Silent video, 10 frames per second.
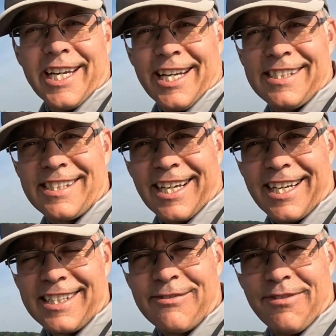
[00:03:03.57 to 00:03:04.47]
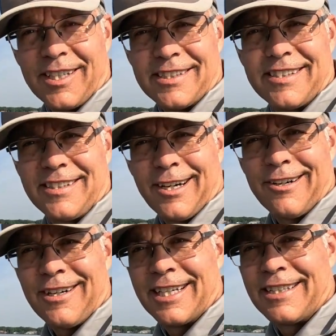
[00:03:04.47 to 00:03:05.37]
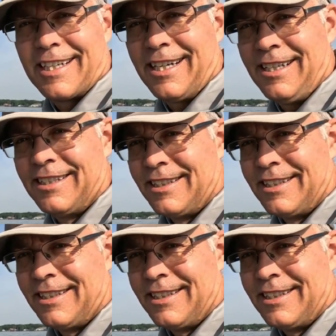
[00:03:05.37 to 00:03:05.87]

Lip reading: and exciting, fun start right there.